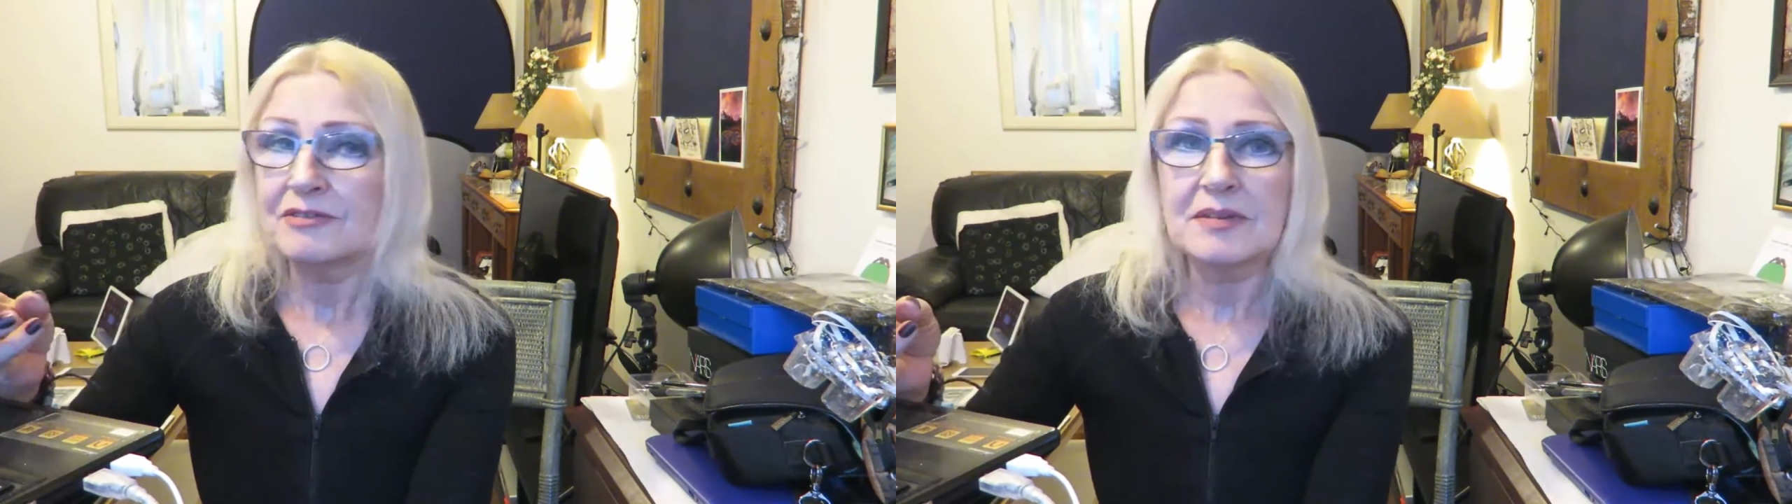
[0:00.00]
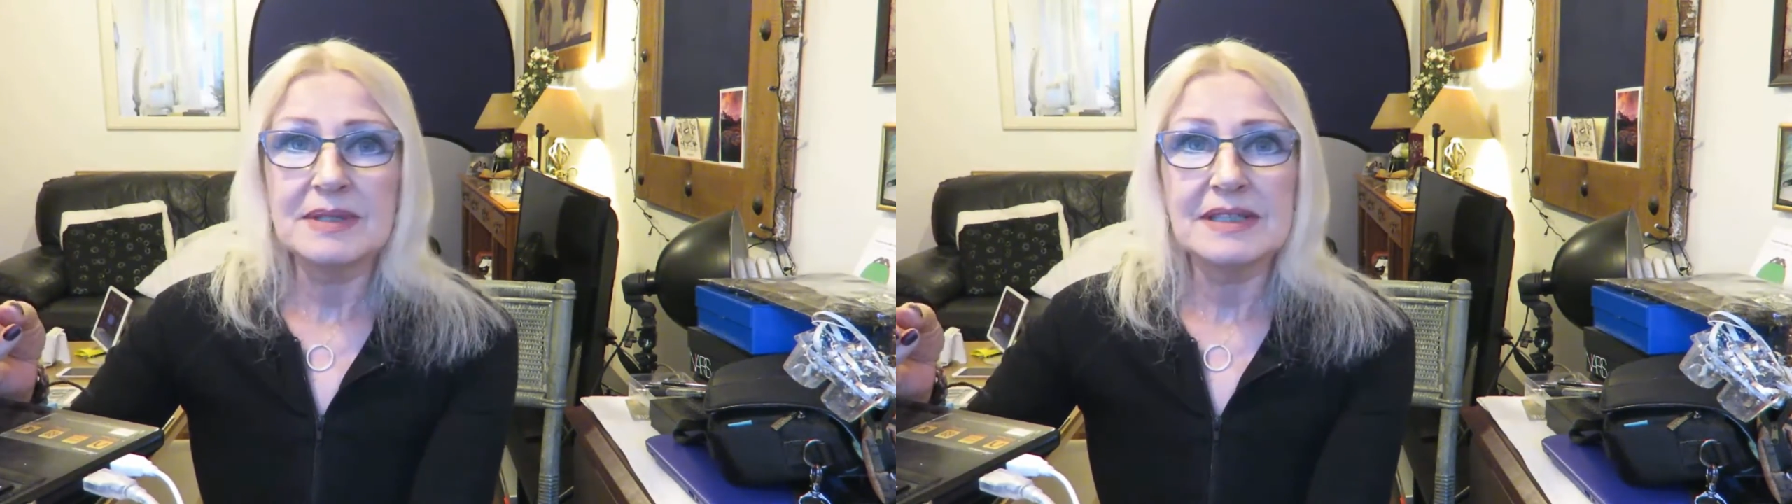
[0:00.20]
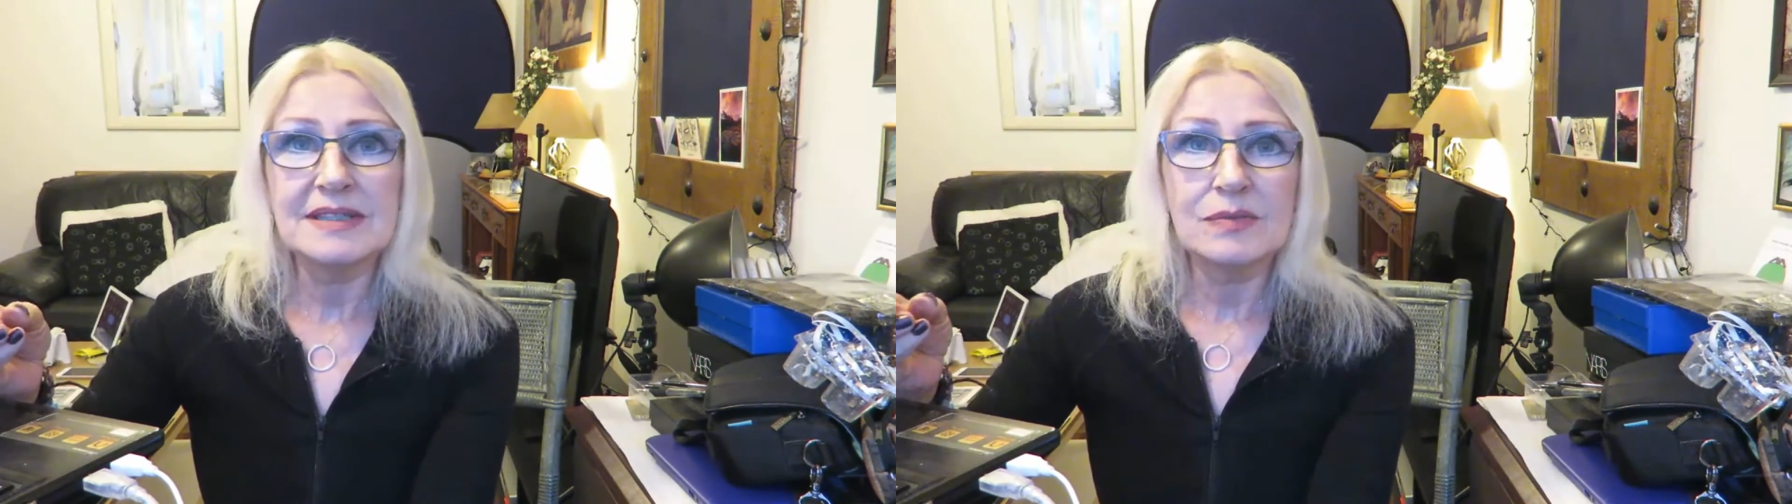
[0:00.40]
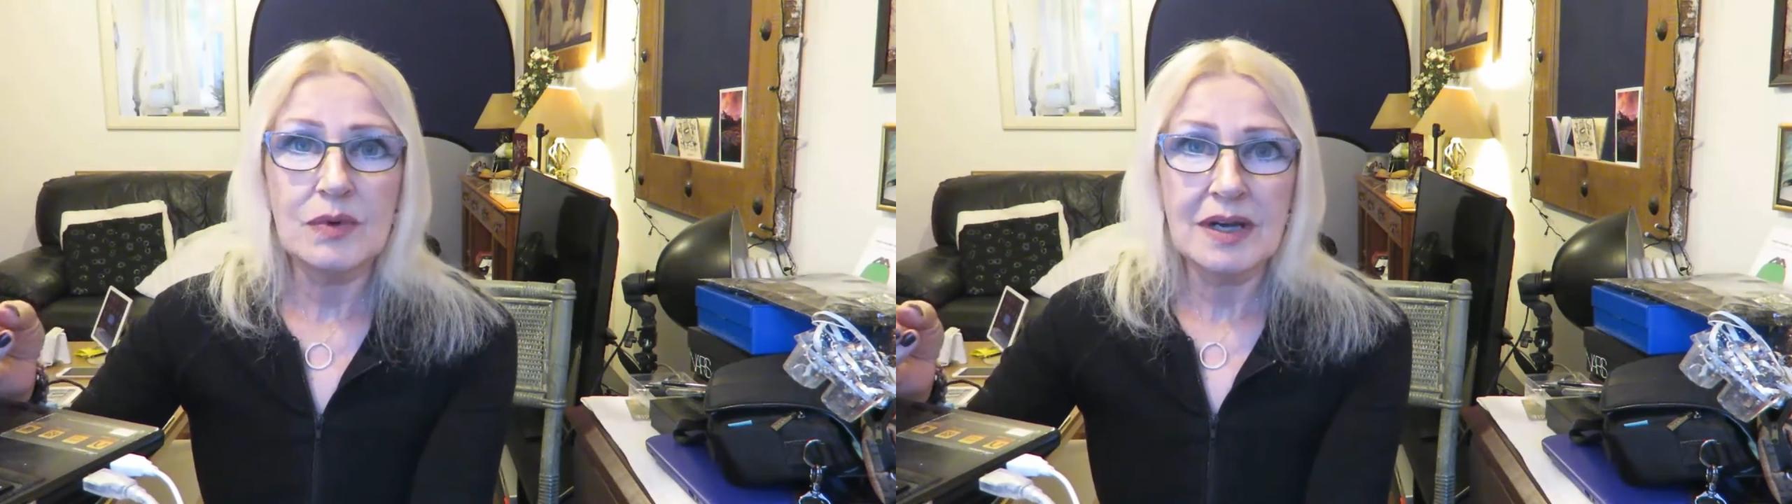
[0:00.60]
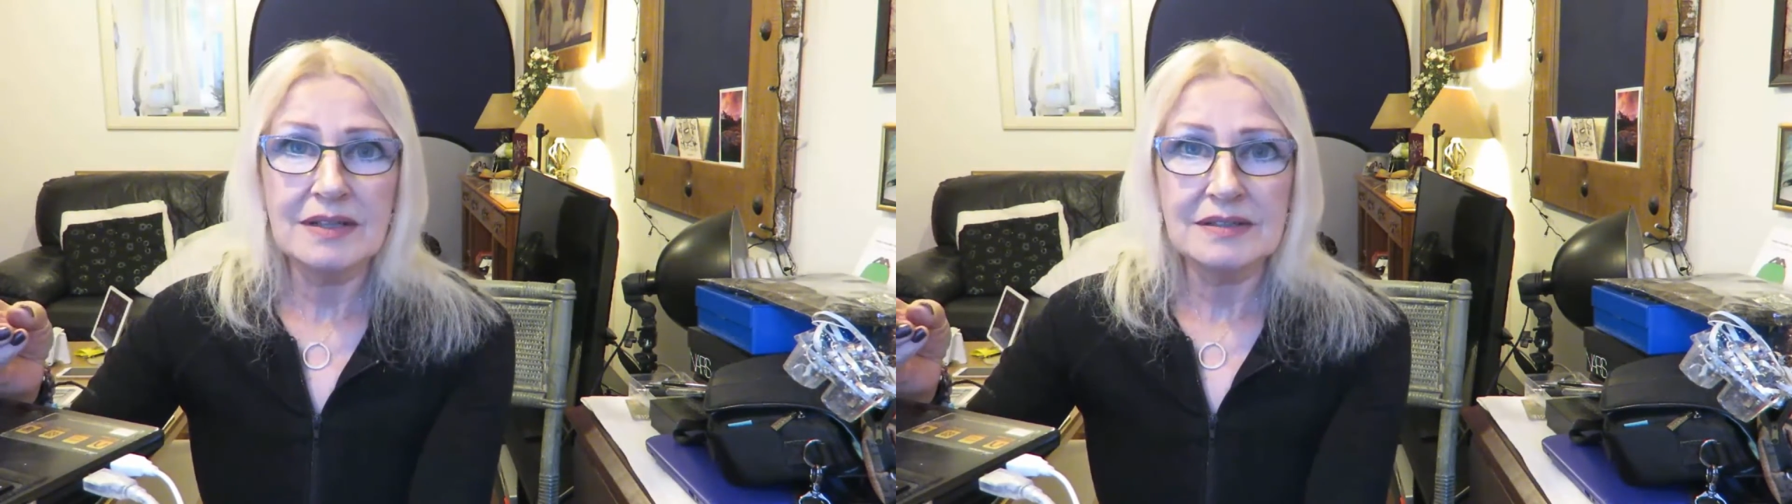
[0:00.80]
from it is
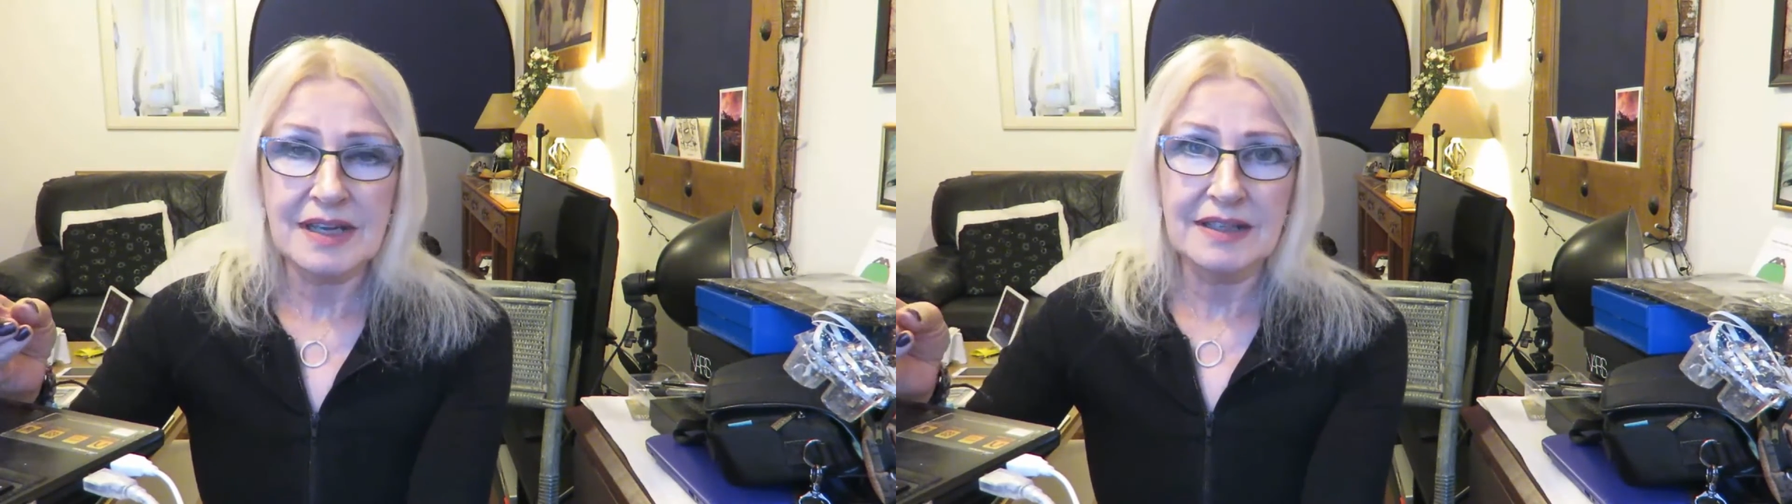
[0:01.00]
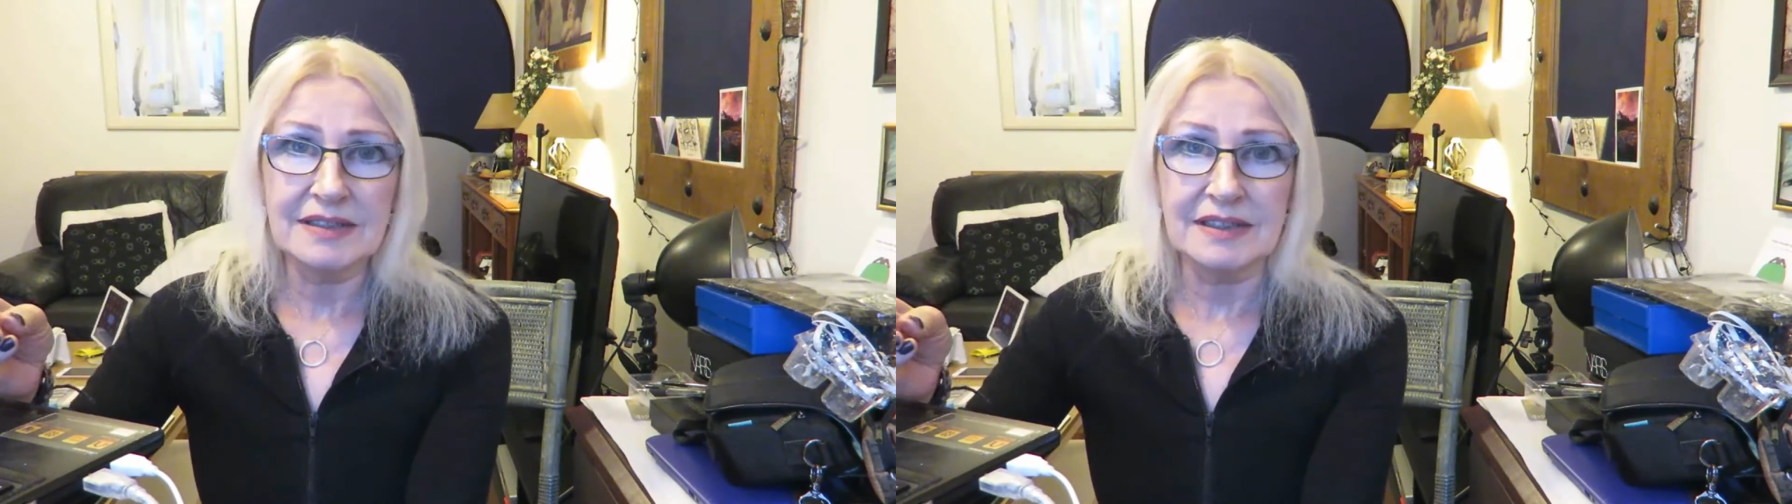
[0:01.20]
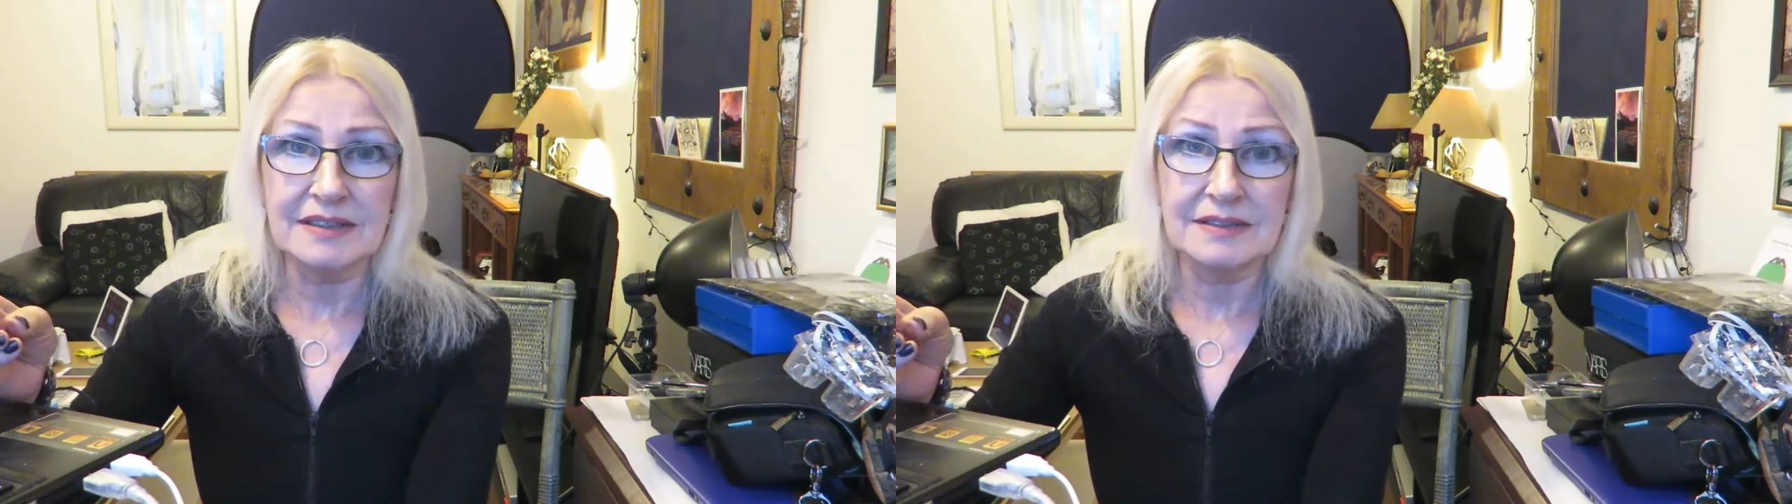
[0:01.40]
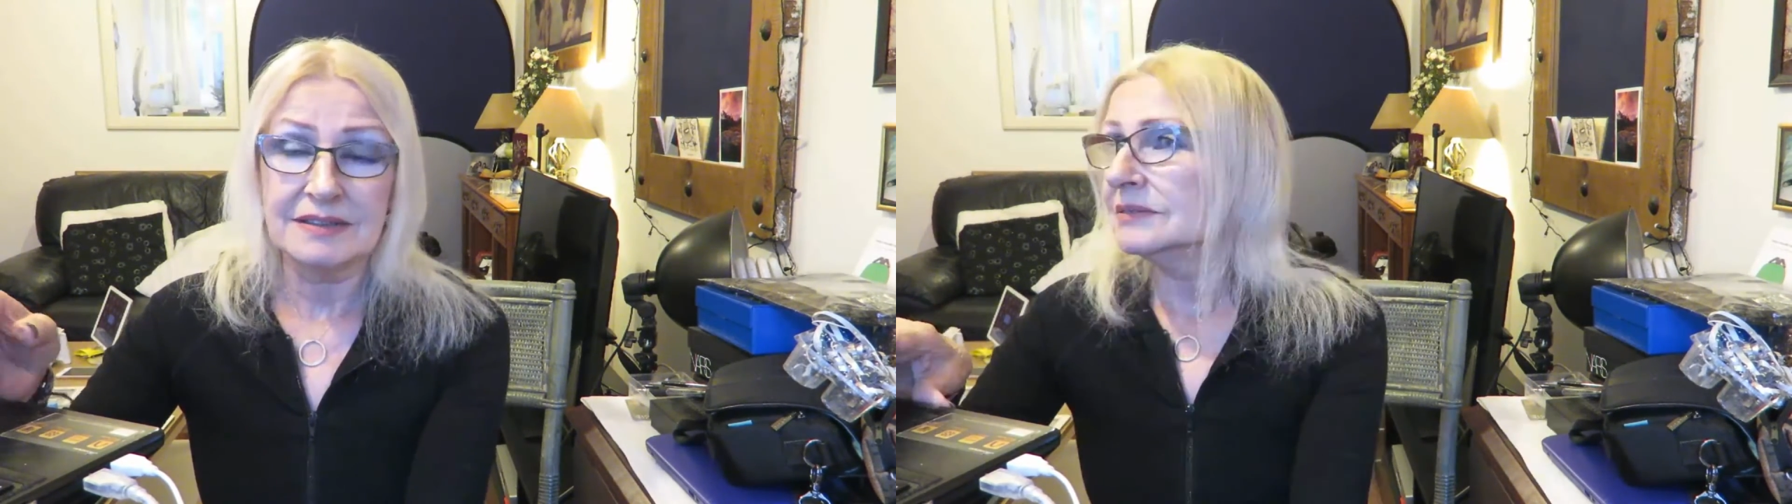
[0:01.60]
wild honey